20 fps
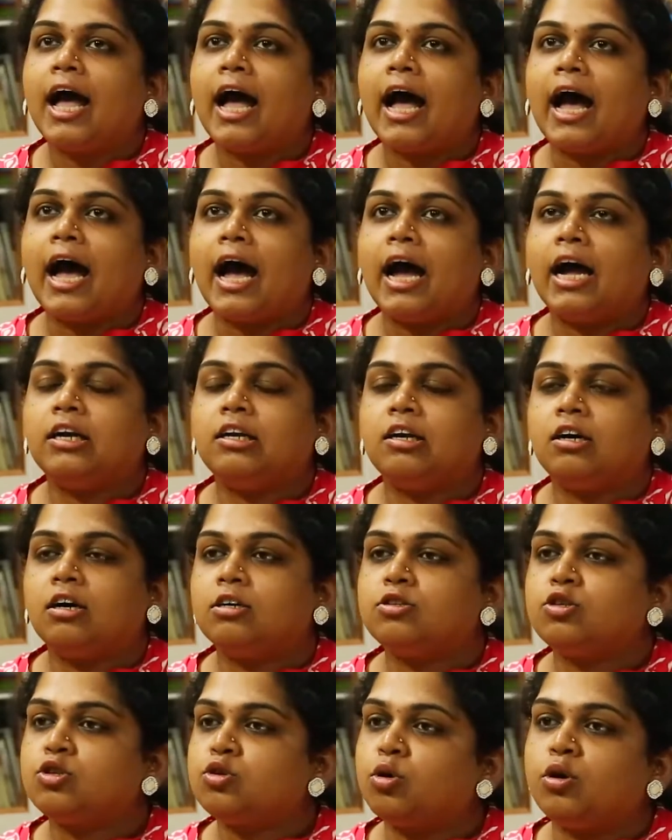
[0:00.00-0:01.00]
And
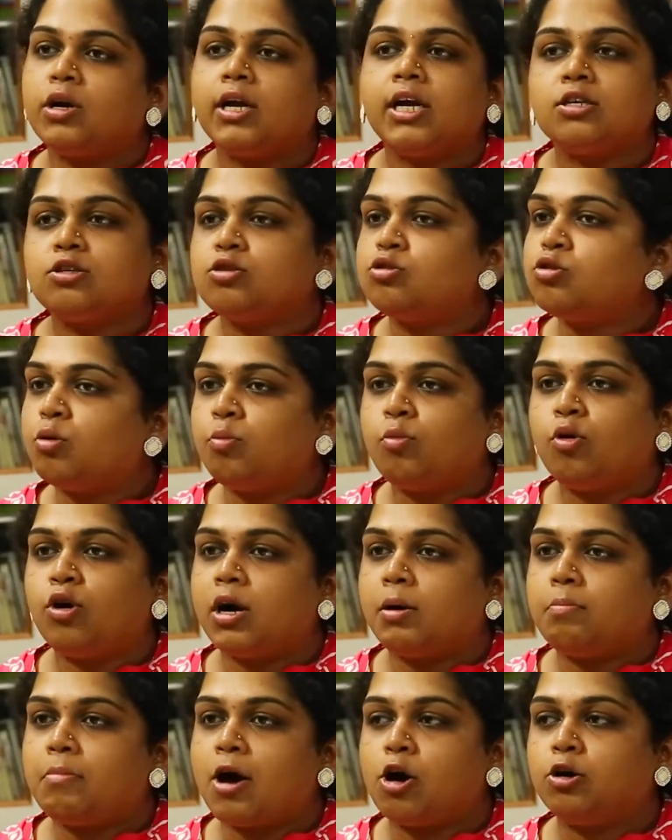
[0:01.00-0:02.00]
a story is no
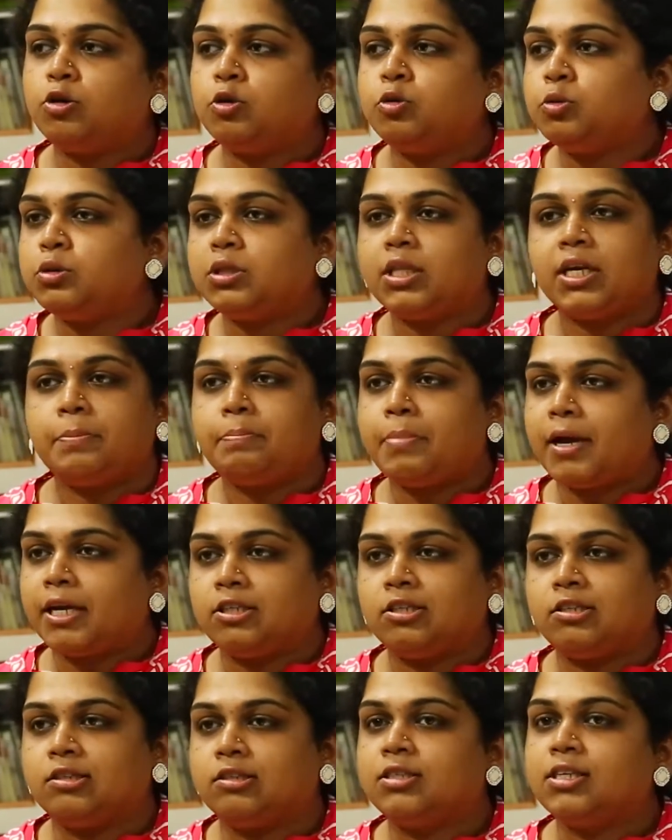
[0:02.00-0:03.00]
more about 2-3
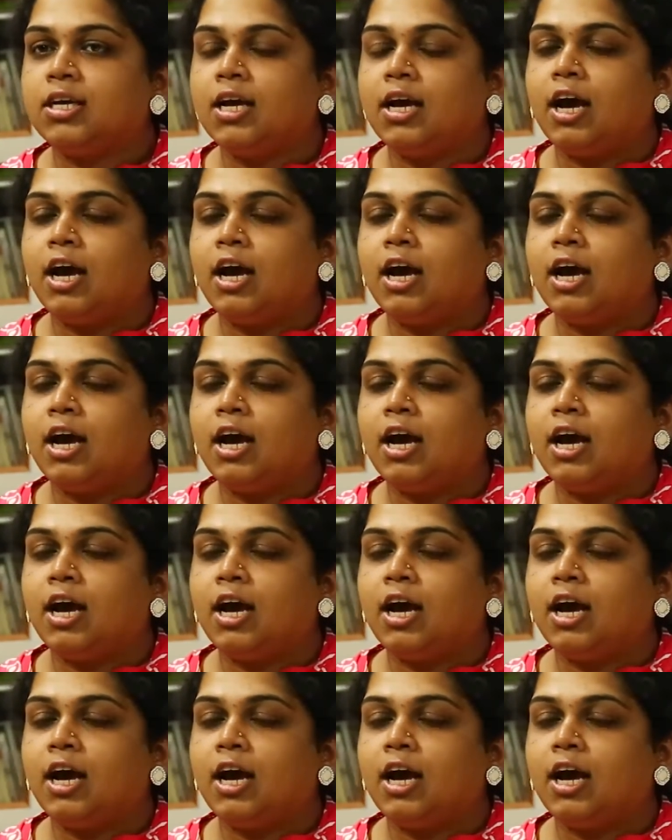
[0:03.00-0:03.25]
pages.